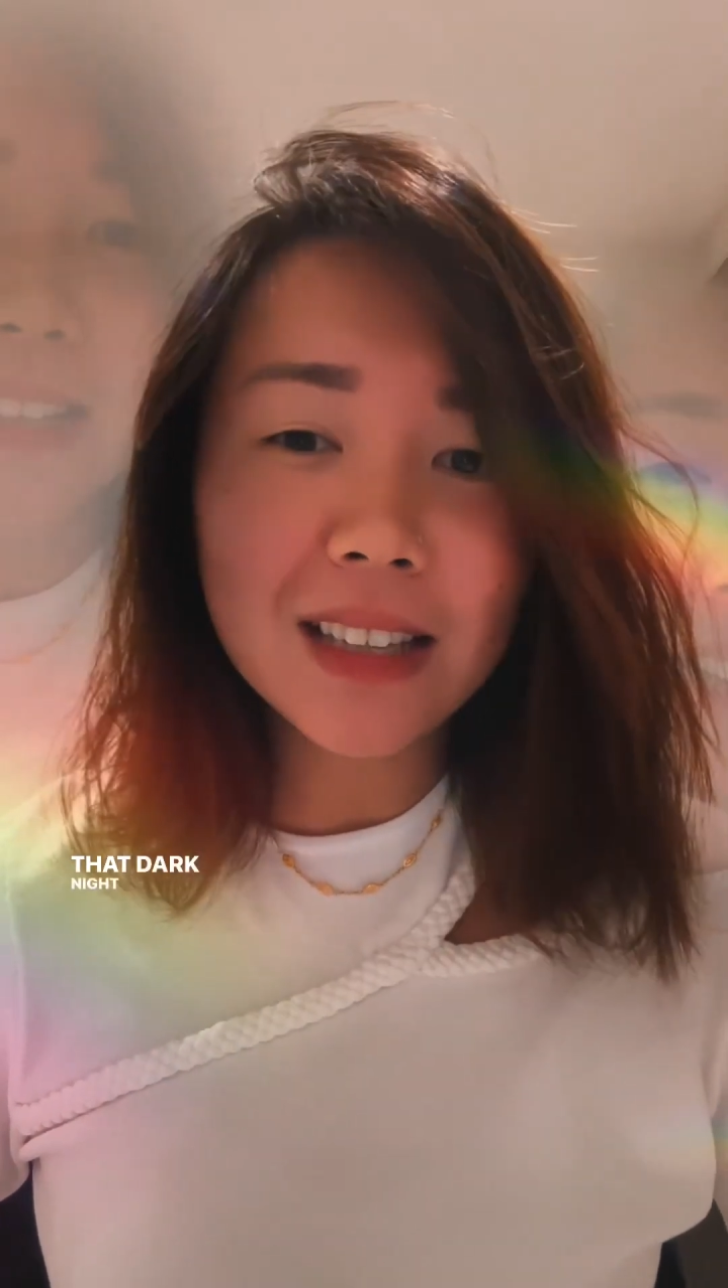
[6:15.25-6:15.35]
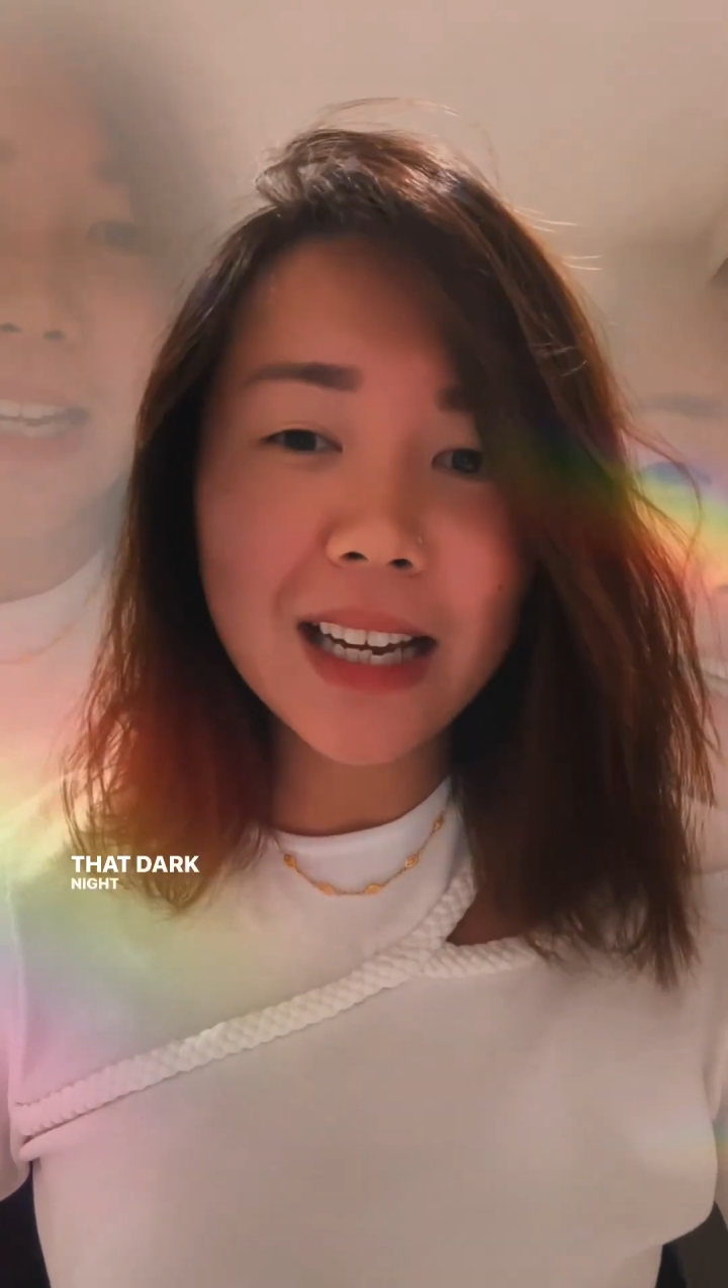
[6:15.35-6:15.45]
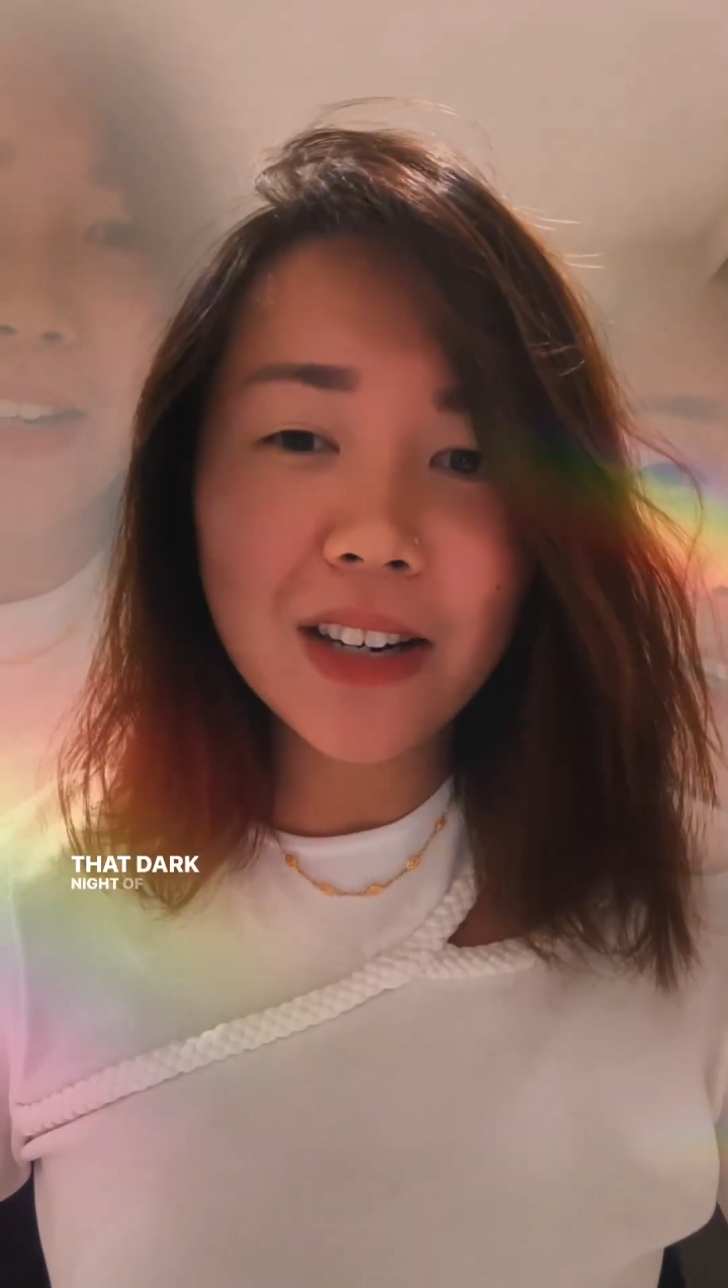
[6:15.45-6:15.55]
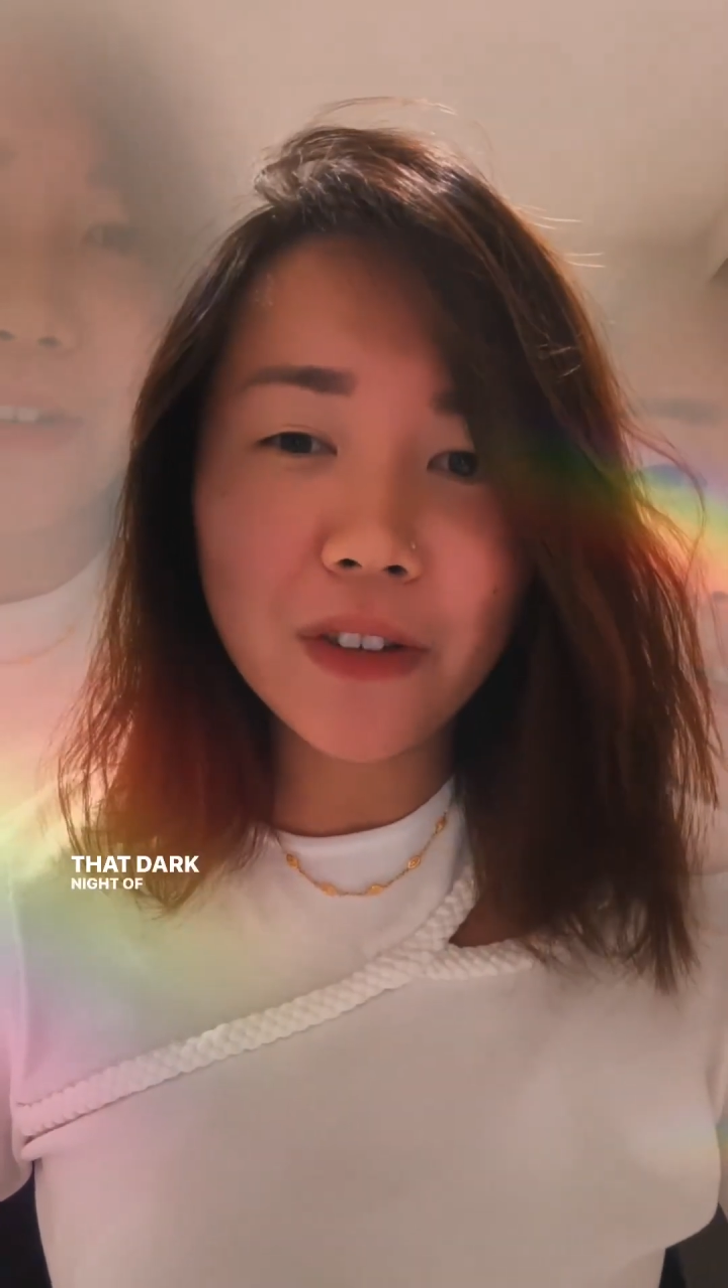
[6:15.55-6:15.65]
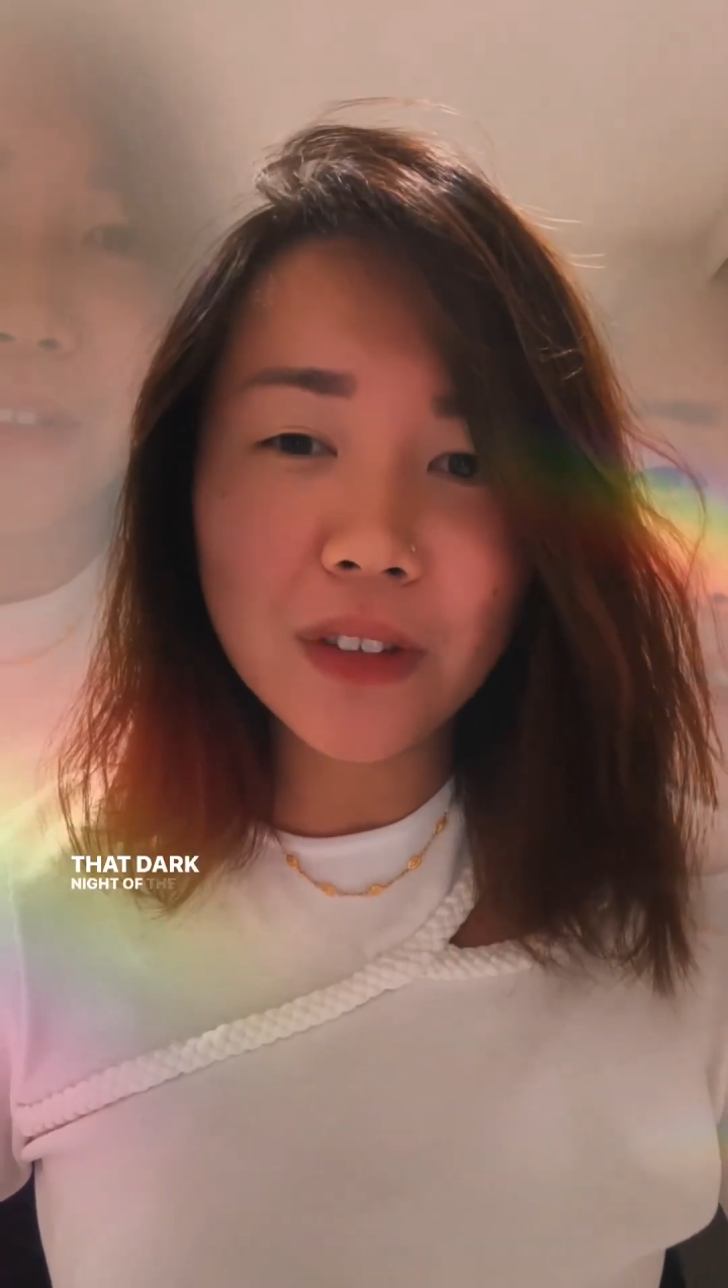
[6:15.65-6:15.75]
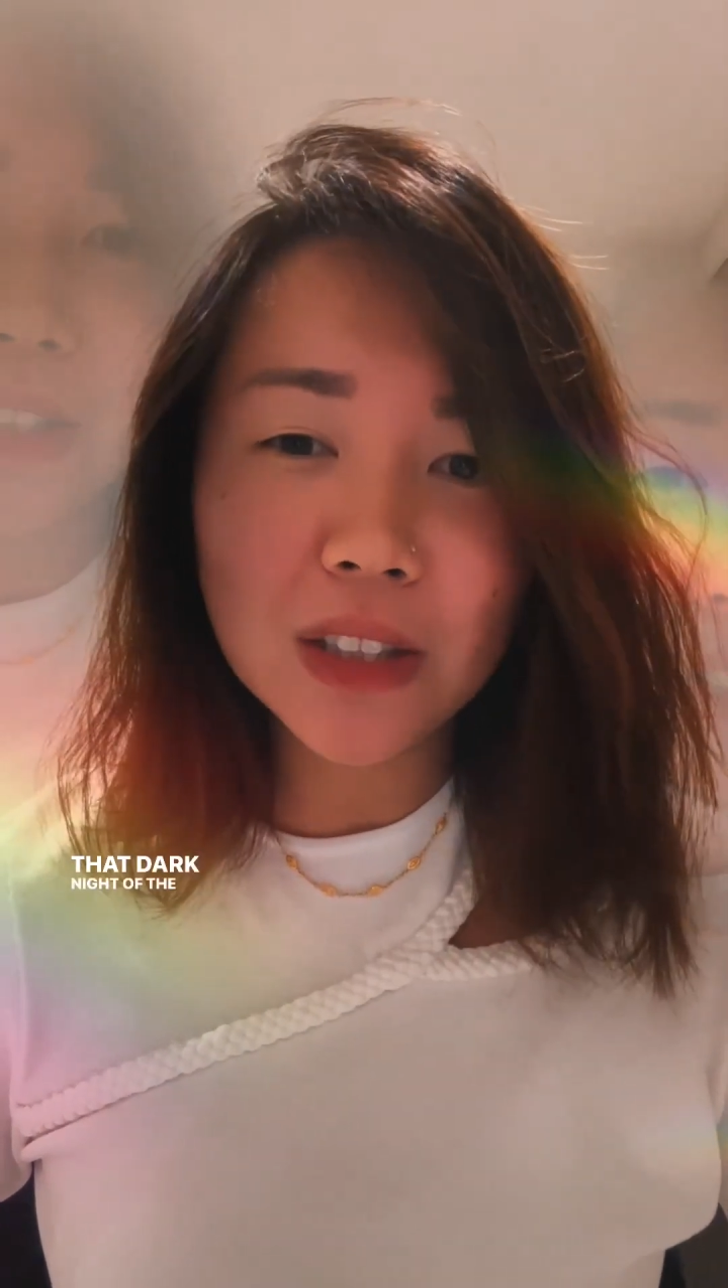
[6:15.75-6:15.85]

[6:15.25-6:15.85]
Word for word: night of the